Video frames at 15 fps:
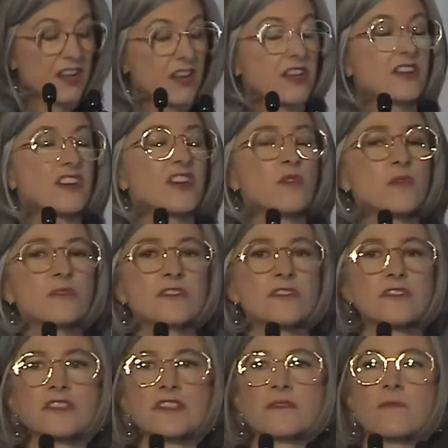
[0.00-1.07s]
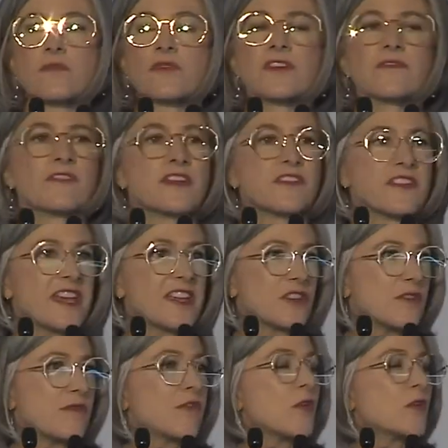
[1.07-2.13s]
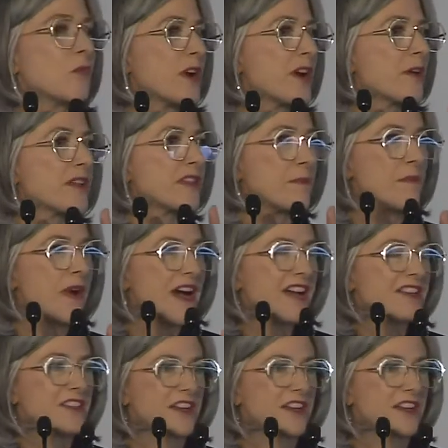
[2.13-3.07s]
Can I also just briefly thank you for wearing the mask?